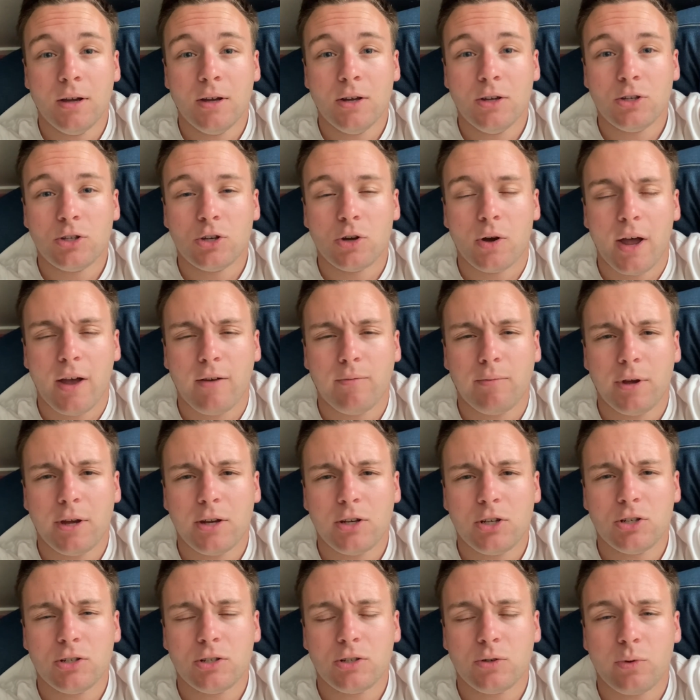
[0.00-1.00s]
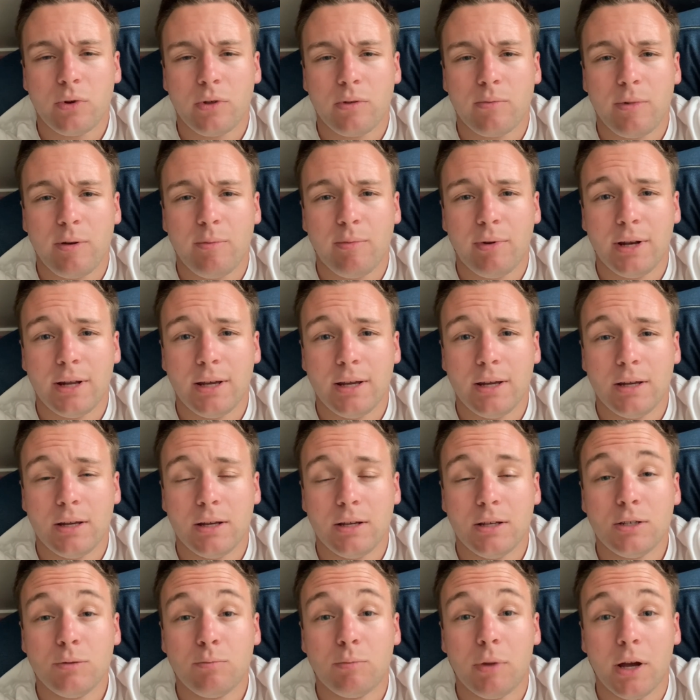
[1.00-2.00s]
So have patience with me,
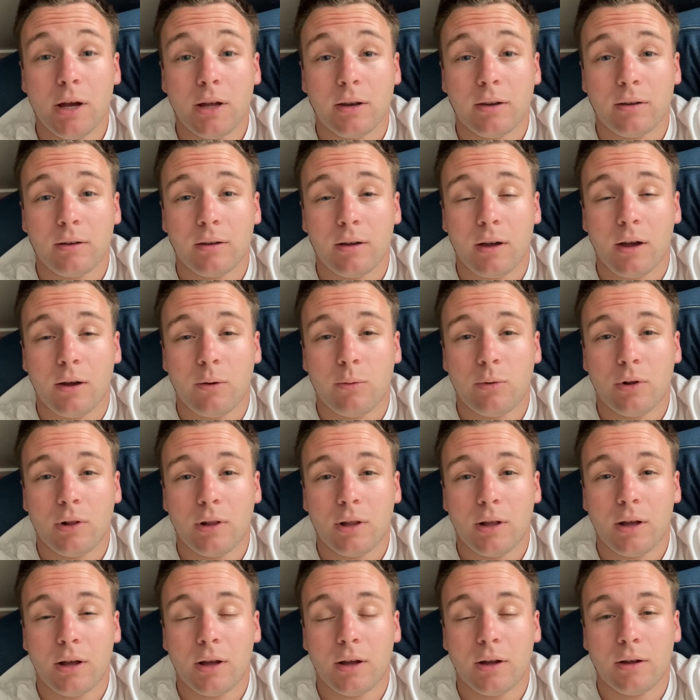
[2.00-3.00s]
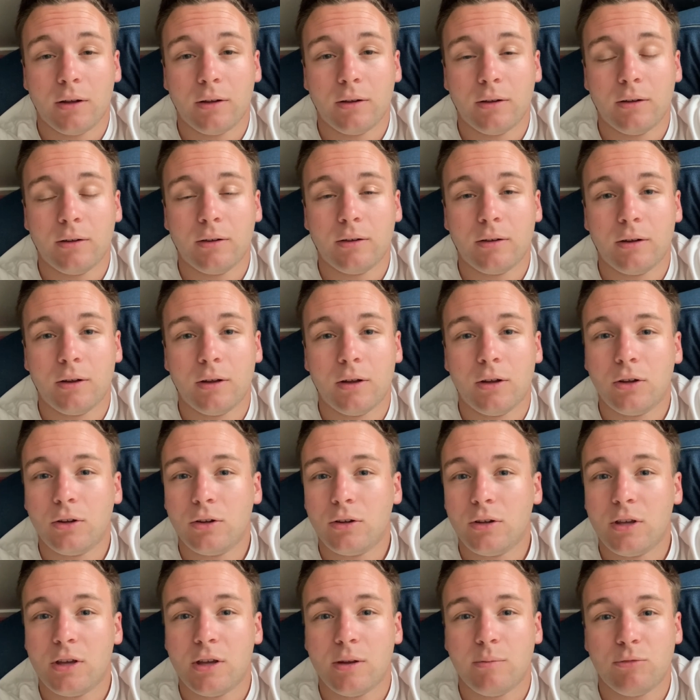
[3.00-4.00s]
please, but I will
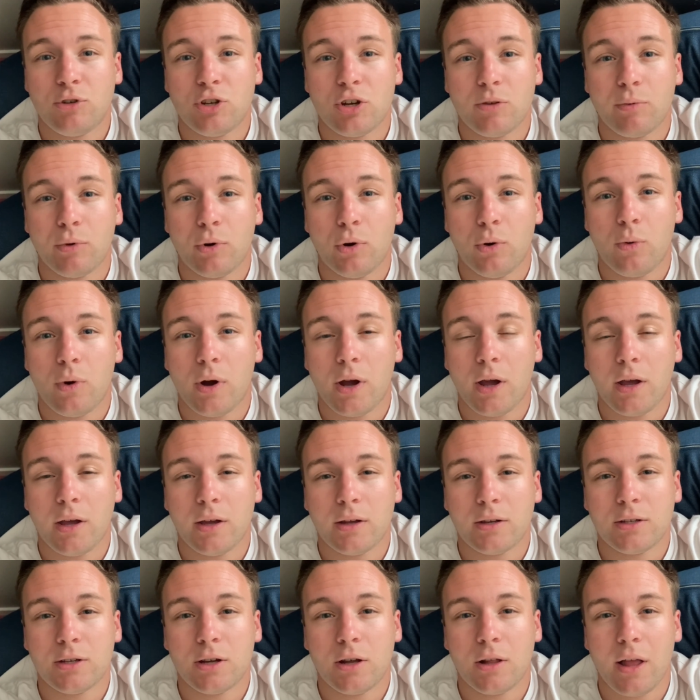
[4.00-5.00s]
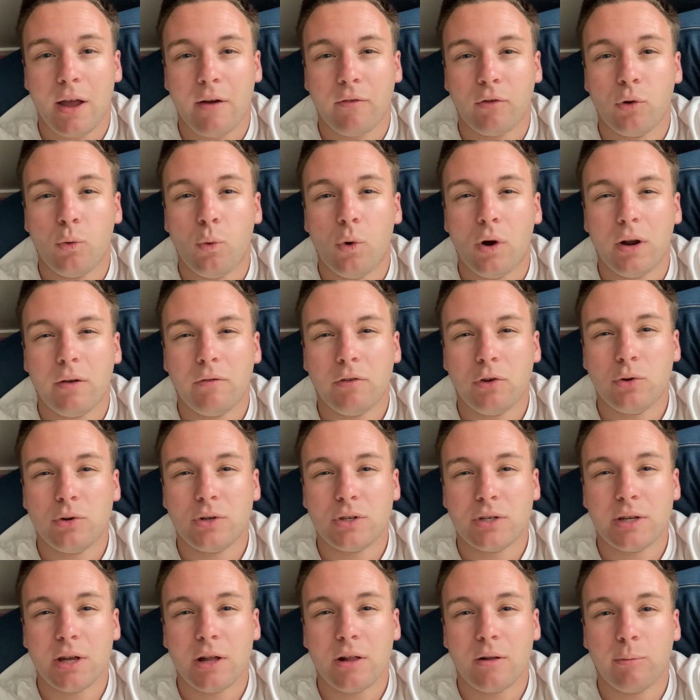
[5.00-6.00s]
keep chipping away until every one of you
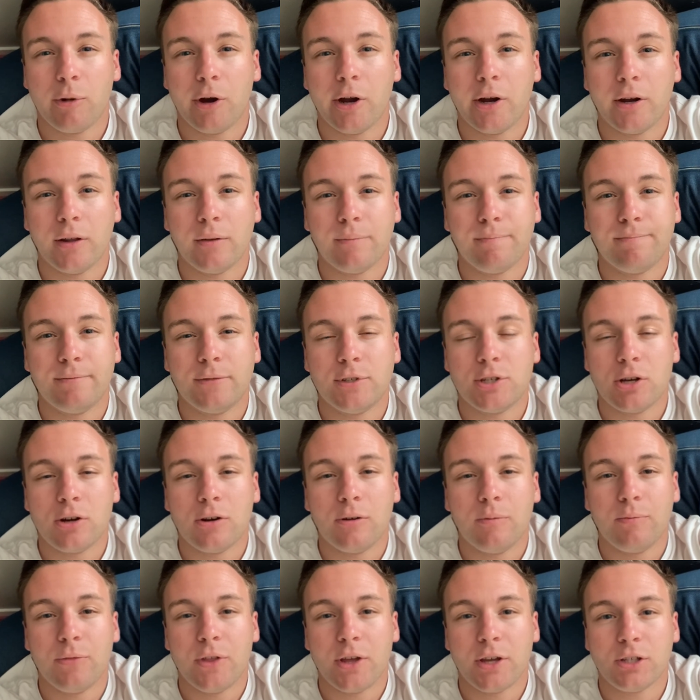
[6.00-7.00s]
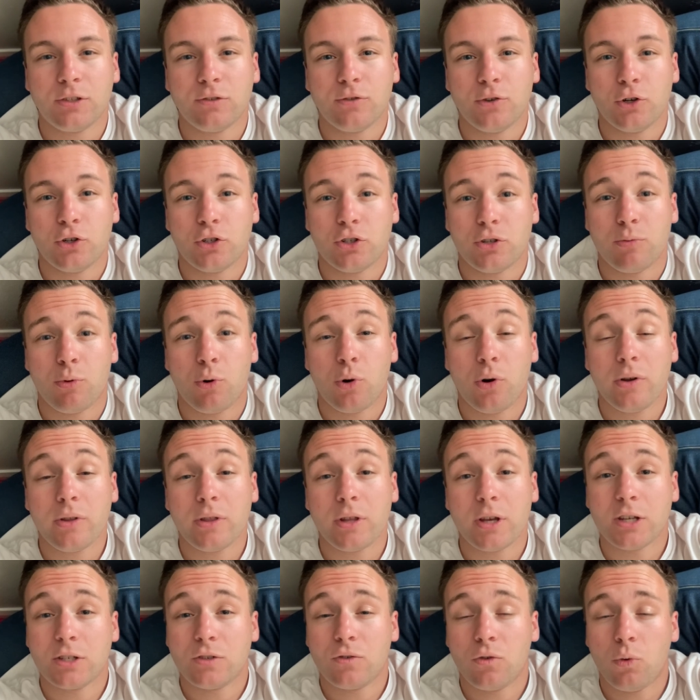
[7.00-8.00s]
is celebrated. So thanks for your support,
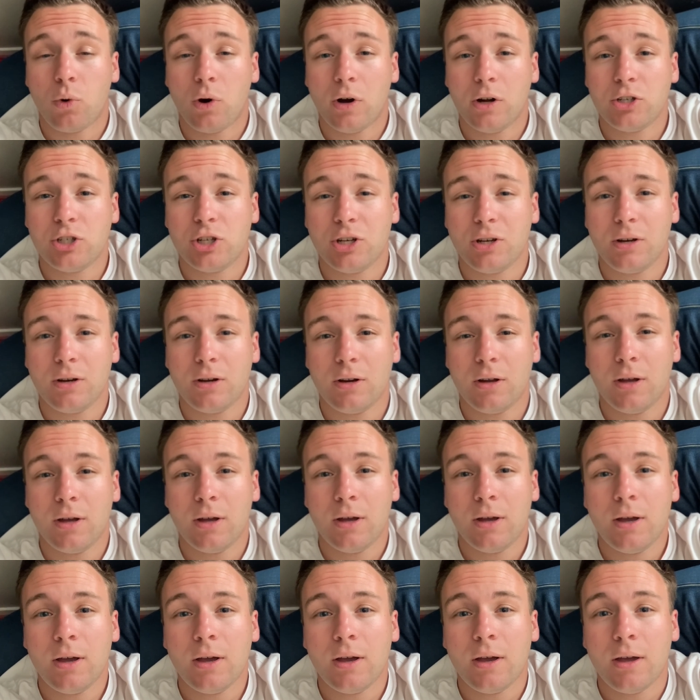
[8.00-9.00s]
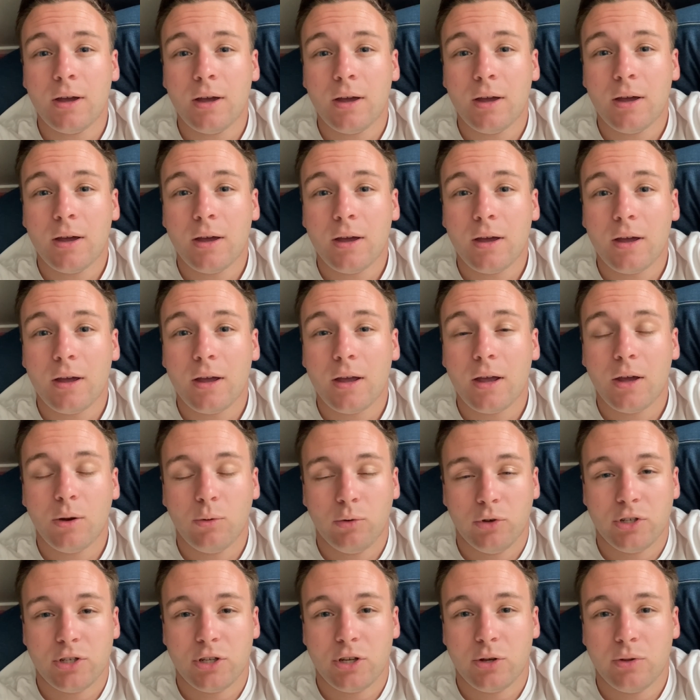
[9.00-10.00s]
thanks for watching, and
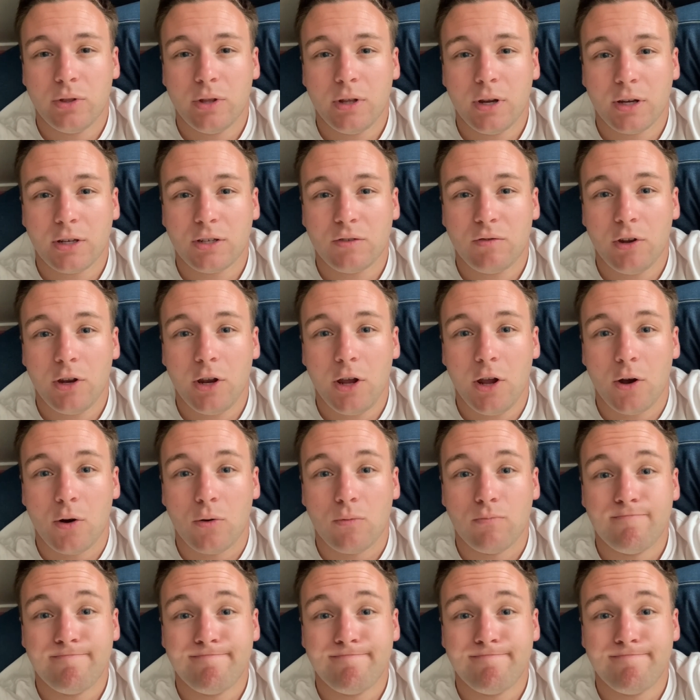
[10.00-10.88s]
we'll see you in the next video.